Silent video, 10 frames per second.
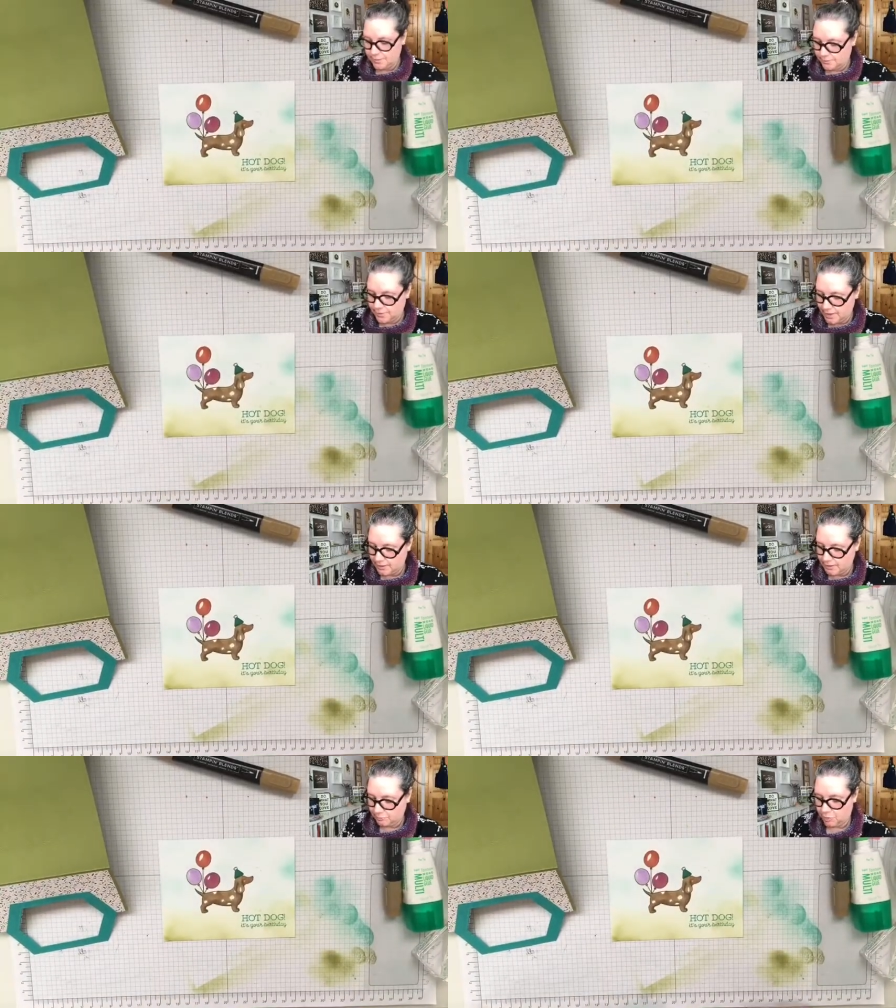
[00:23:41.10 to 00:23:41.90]
for that
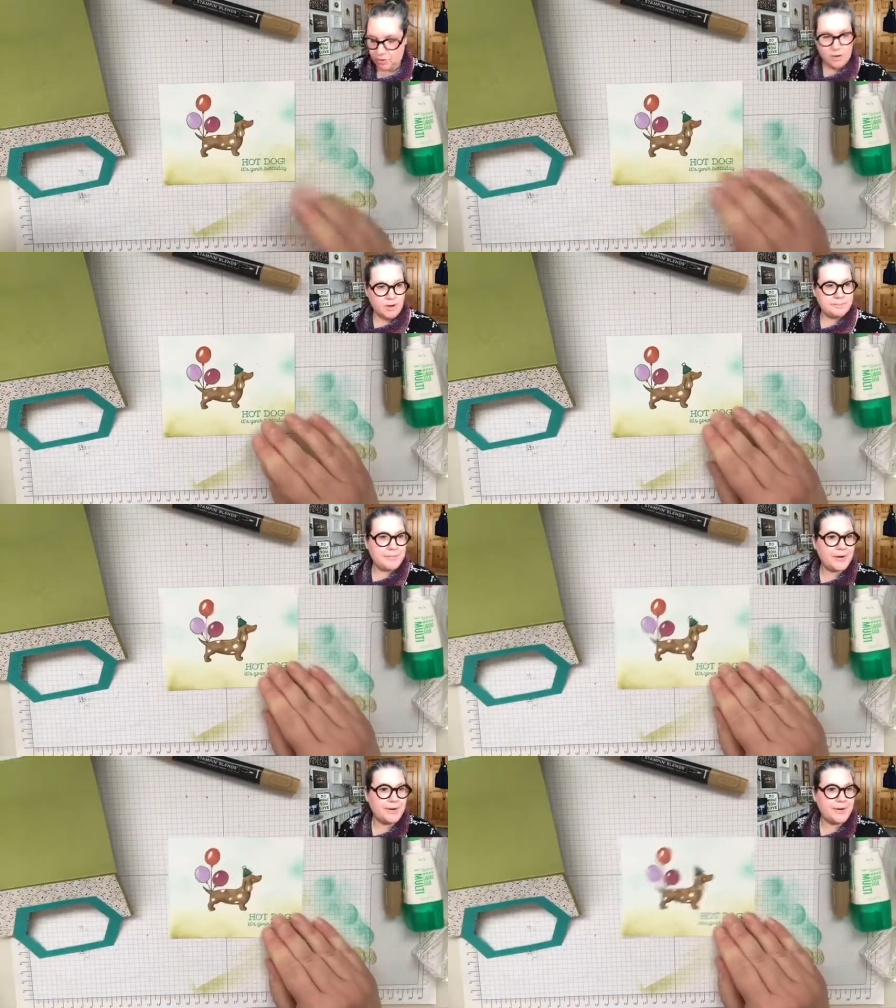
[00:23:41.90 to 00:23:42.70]
little
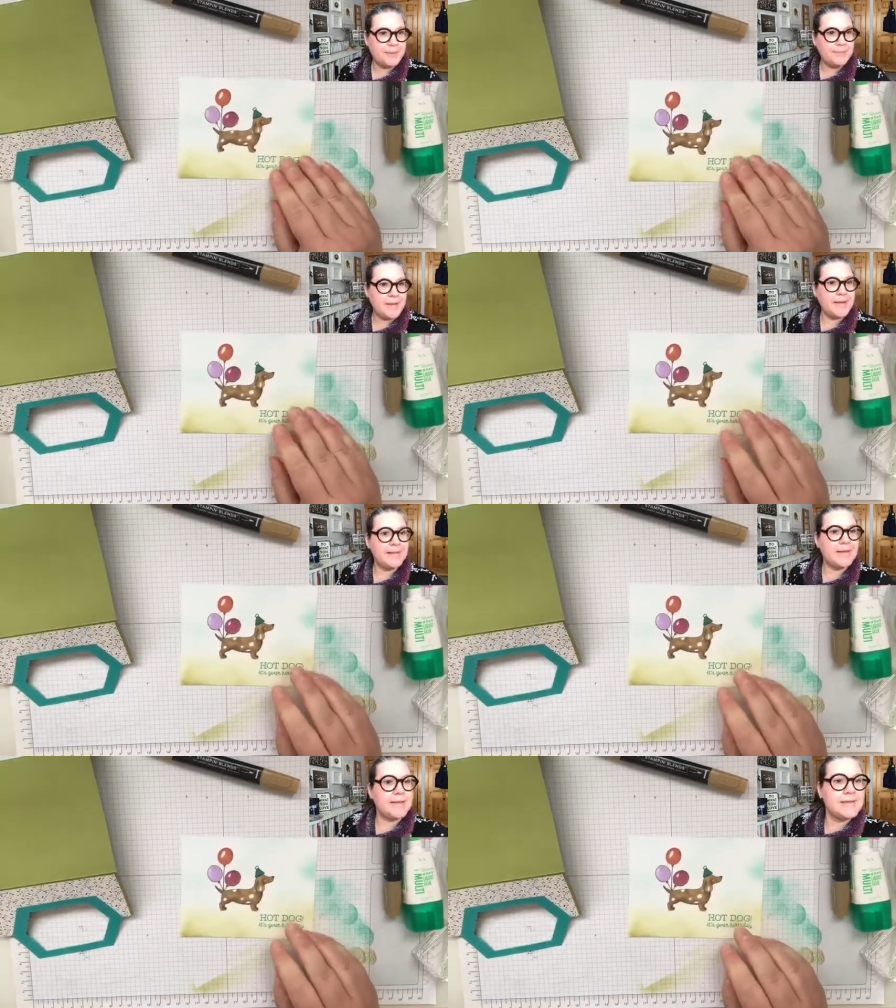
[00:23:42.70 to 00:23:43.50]
pom-pom. I
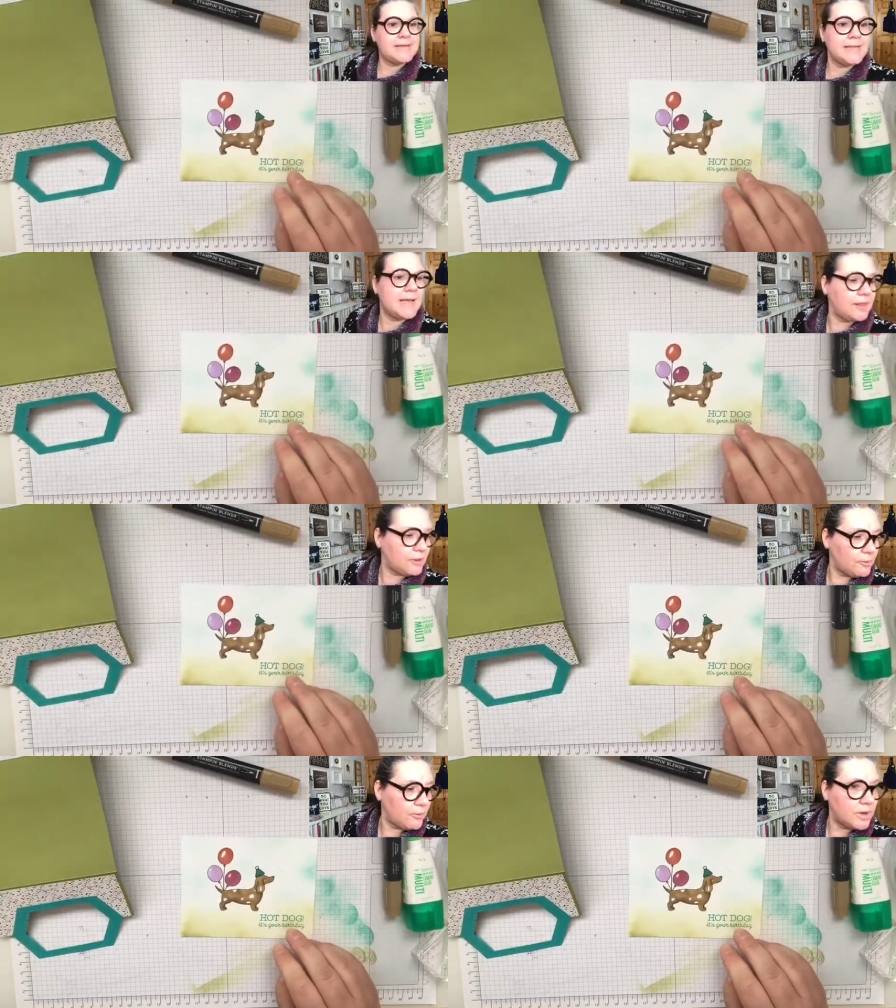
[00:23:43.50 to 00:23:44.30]
think it needs a
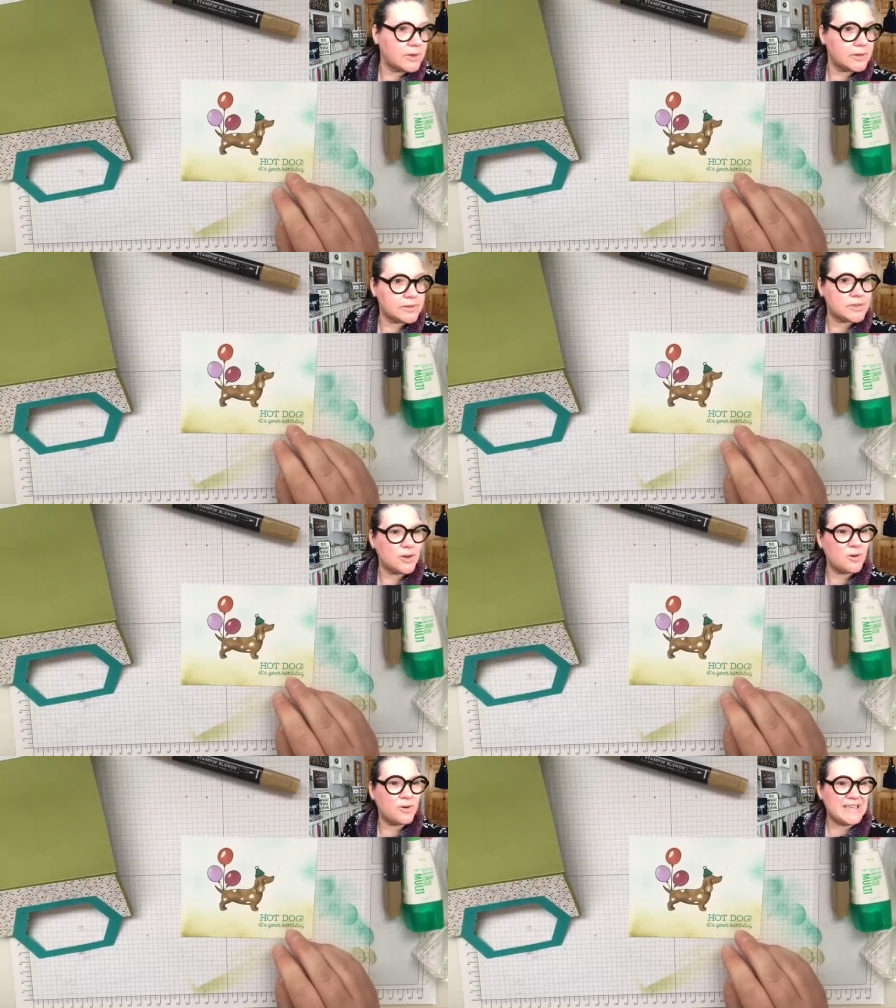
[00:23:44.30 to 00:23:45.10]
yellow.
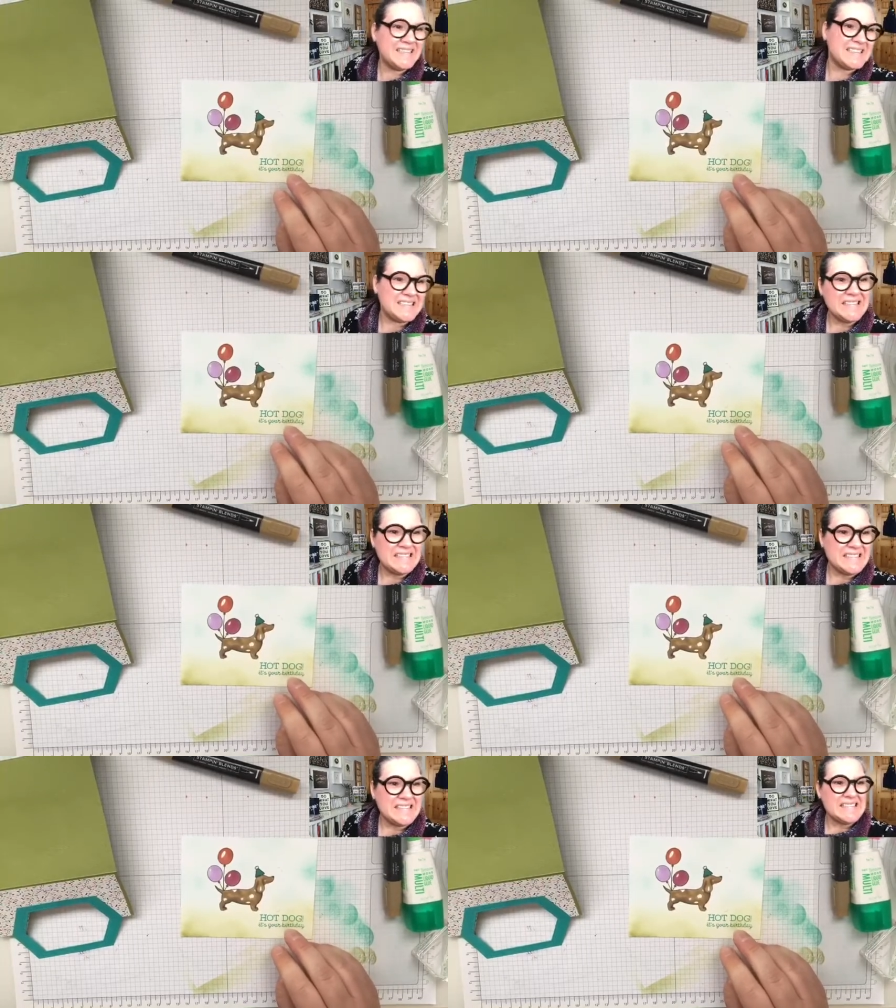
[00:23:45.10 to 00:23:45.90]
So
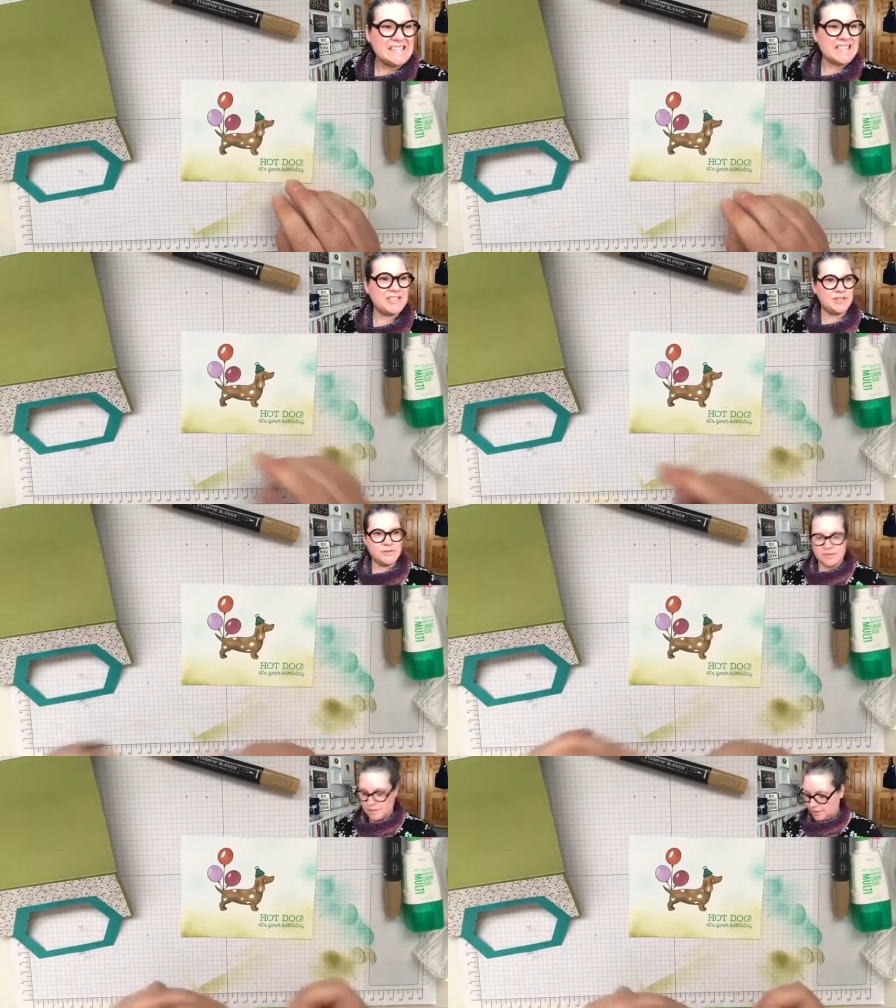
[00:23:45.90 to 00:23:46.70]
let's
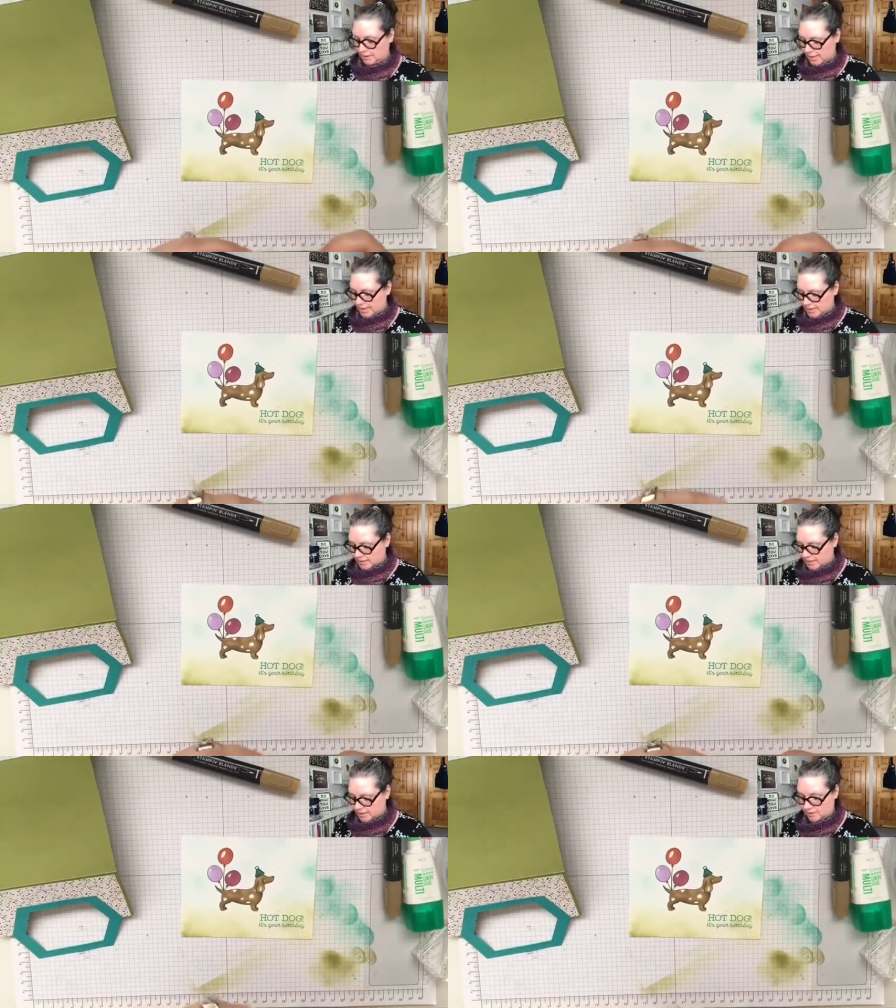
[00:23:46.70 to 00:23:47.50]
use the
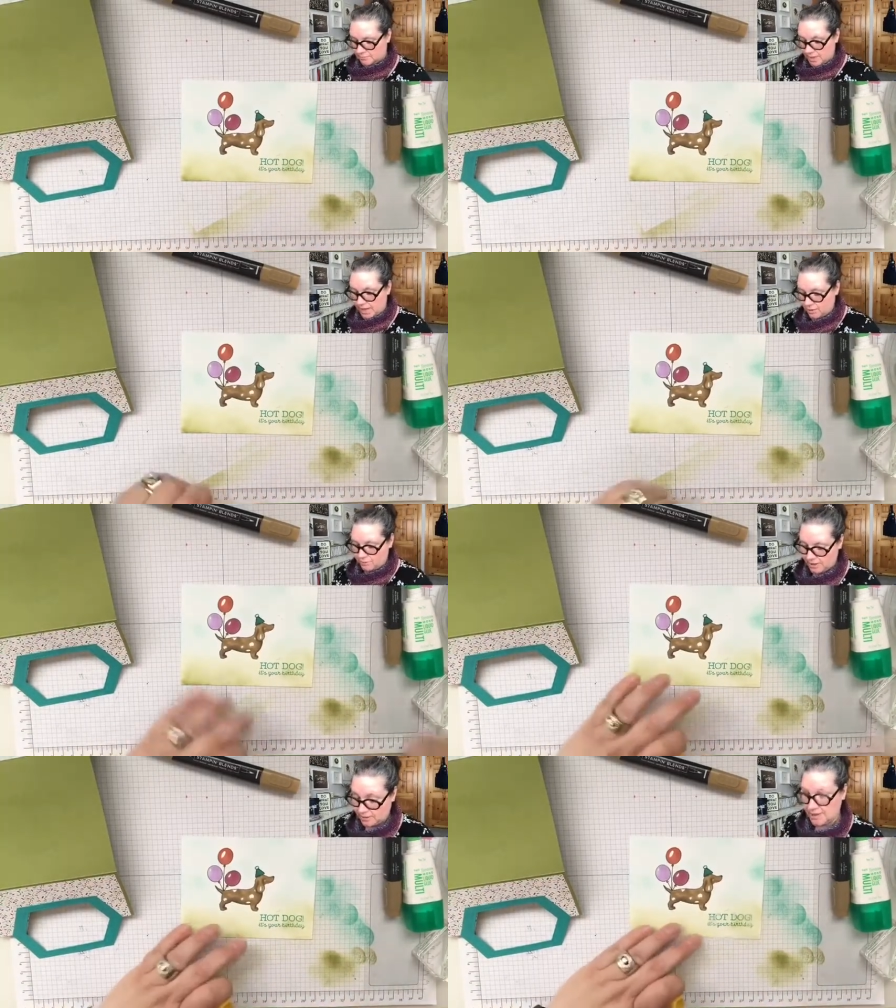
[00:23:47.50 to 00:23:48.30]
light Mango
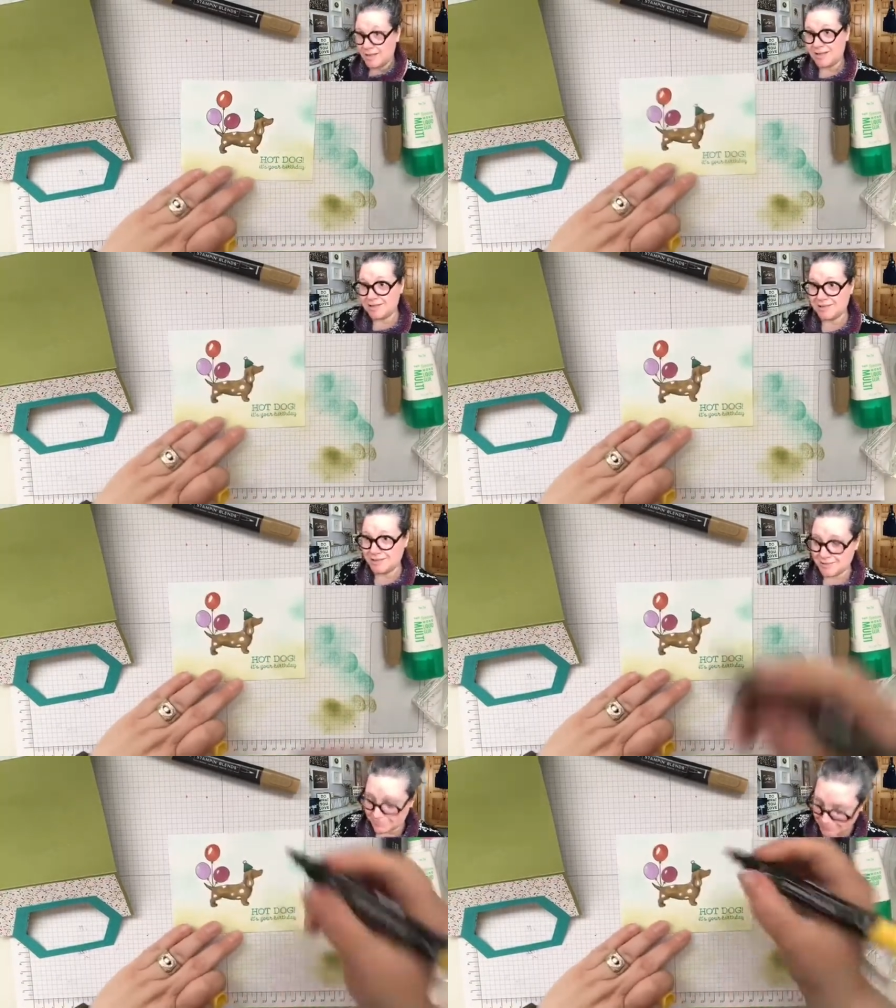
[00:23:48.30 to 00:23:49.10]
Melody. This is